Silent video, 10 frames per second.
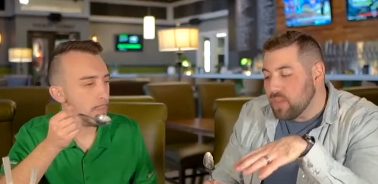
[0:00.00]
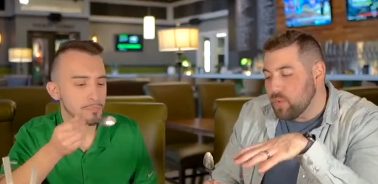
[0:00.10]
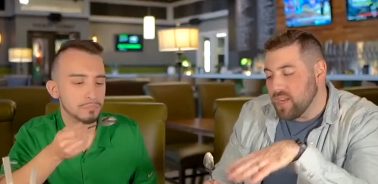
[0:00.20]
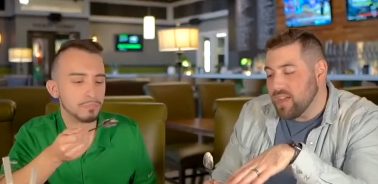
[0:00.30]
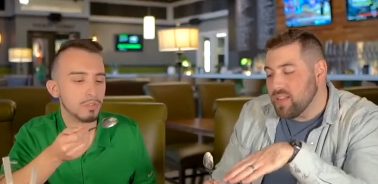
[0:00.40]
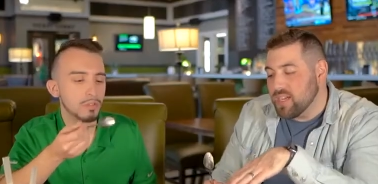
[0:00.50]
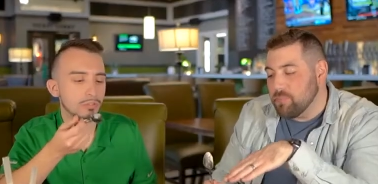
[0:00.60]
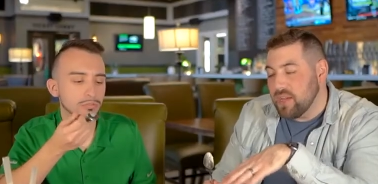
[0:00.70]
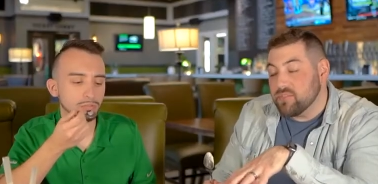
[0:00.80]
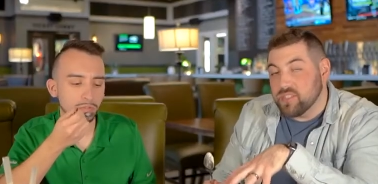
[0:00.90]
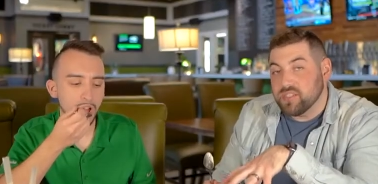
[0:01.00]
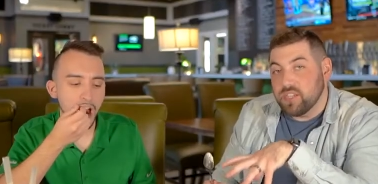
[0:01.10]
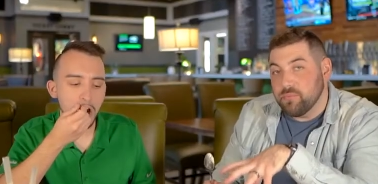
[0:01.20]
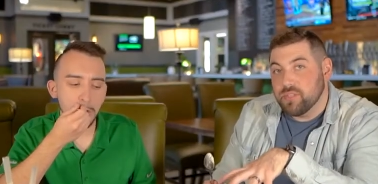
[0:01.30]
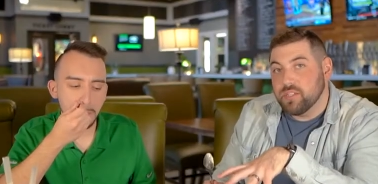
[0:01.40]
Speaker 1: What I like about this
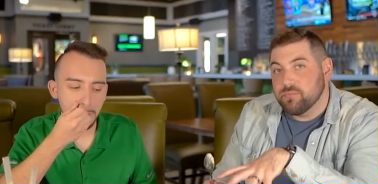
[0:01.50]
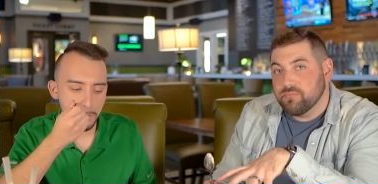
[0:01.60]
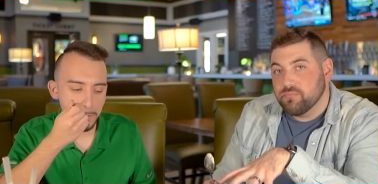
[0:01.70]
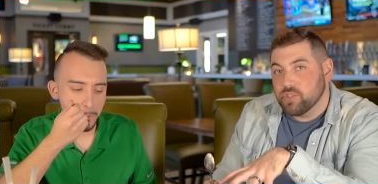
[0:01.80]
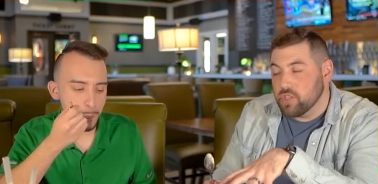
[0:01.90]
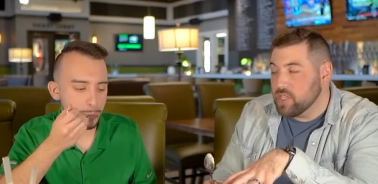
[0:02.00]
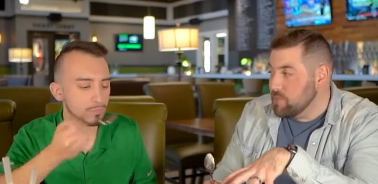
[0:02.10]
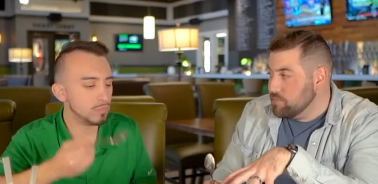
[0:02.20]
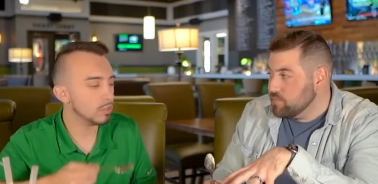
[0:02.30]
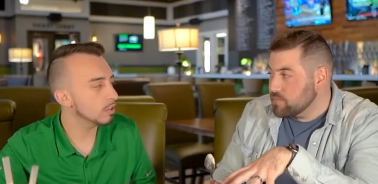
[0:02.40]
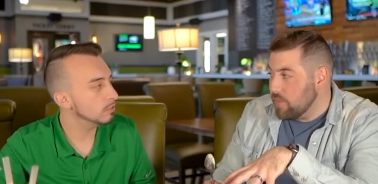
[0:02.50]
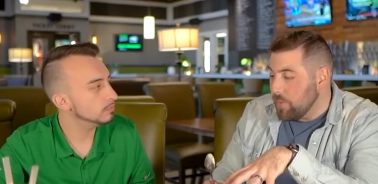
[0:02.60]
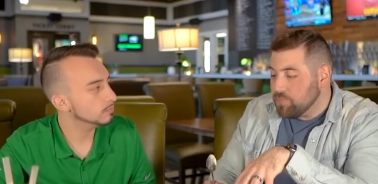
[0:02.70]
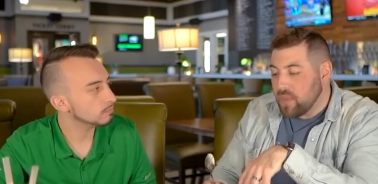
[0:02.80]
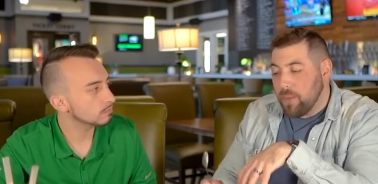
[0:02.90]
M&M cookie mm -hmm
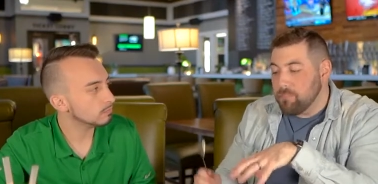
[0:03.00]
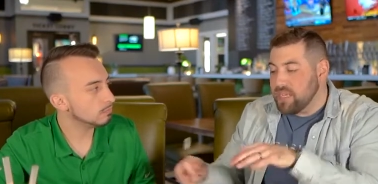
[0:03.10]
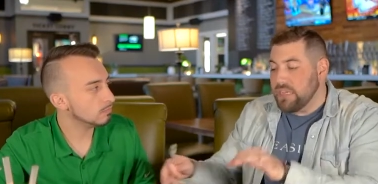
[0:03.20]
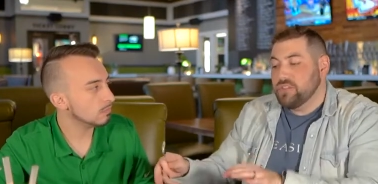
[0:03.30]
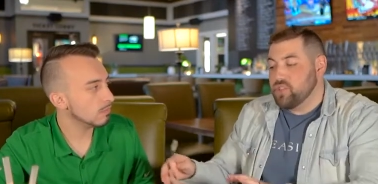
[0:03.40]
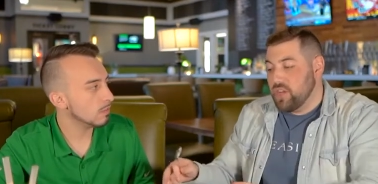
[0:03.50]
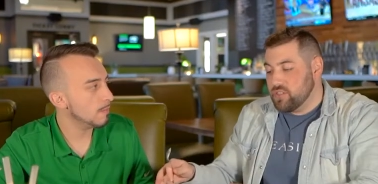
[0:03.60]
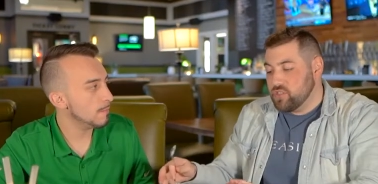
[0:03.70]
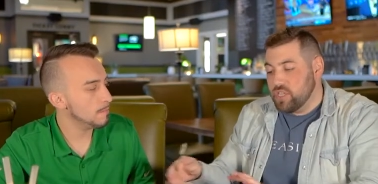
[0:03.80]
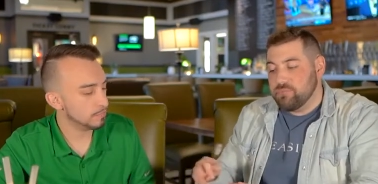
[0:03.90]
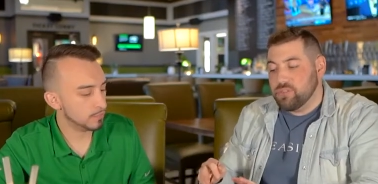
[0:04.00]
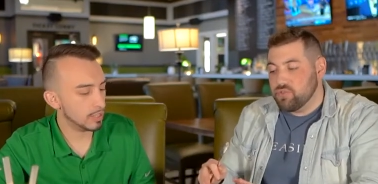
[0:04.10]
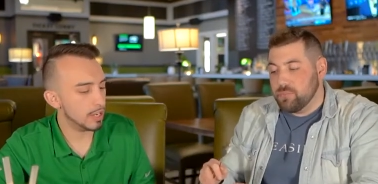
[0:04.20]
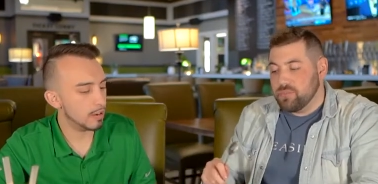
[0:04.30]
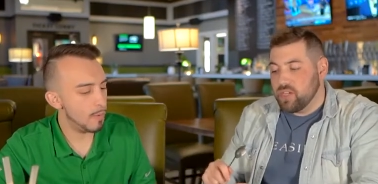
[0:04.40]
I'm big on chocolate chip and
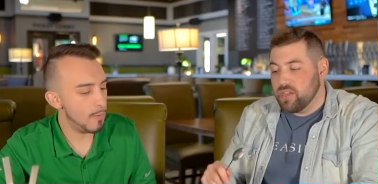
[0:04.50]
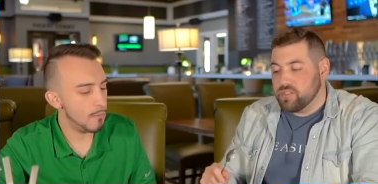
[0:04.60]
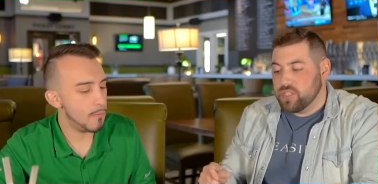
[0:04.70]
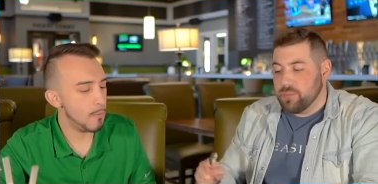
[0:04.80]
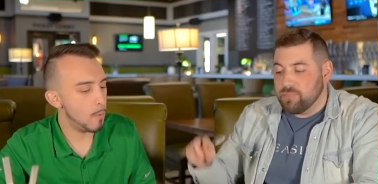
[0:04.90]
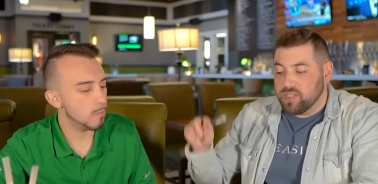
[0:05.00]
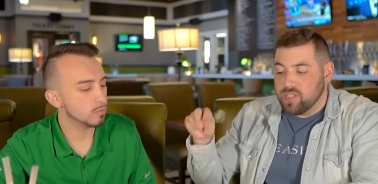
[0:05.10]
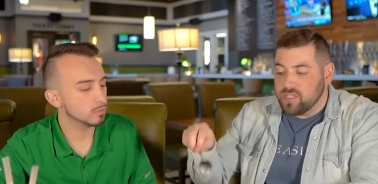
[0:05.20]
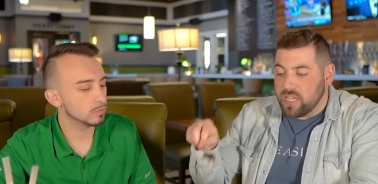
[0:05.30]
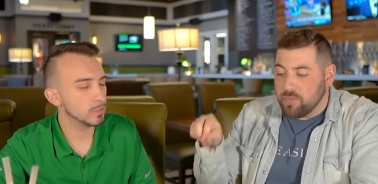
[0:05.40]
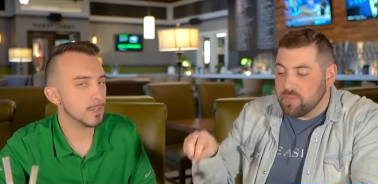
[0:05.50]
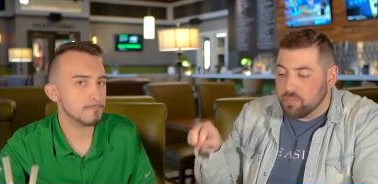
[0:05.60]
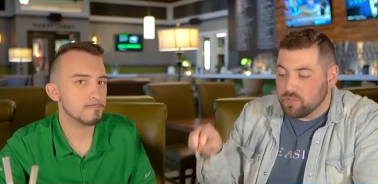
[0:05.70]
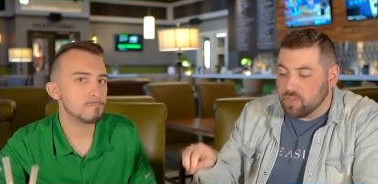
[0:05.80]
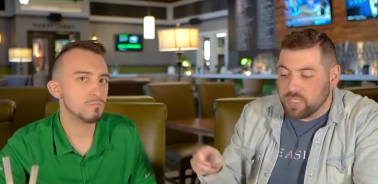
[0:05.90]
triple yeah. chocolate chip, but this
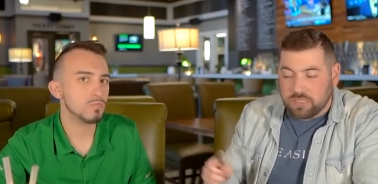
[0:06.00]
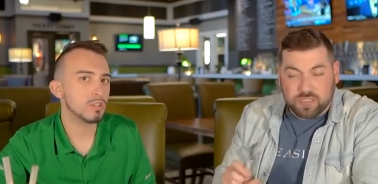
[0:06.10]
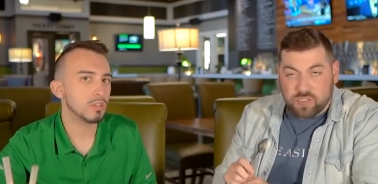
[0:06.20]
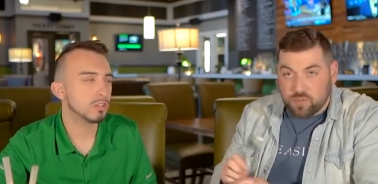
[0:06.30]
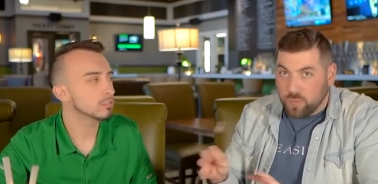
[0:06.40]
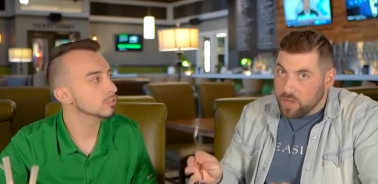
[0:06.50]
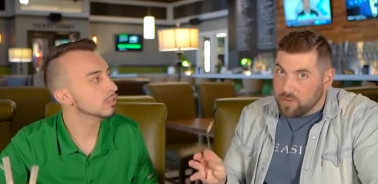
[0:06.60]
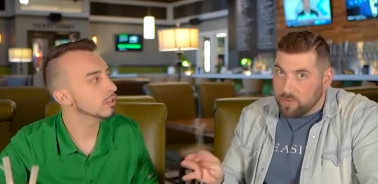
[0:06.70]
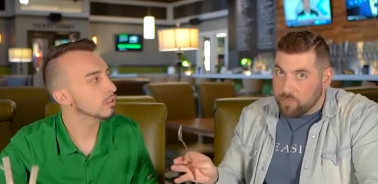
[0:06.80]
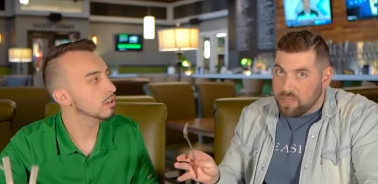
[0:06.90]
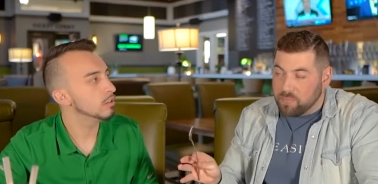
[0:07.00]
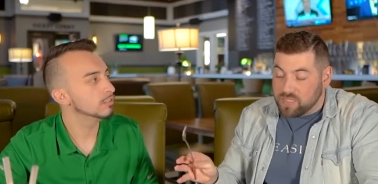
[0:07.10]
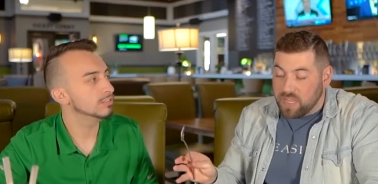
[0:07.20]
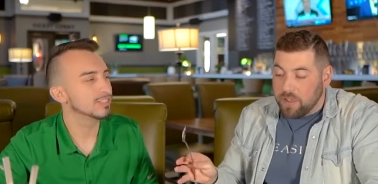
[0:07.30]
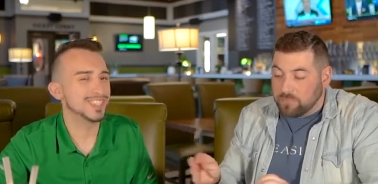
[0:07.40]
M&M cookie, this is weird of me to
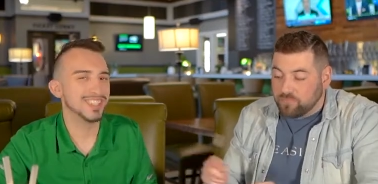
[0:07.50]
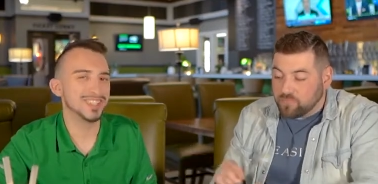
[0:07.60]
say,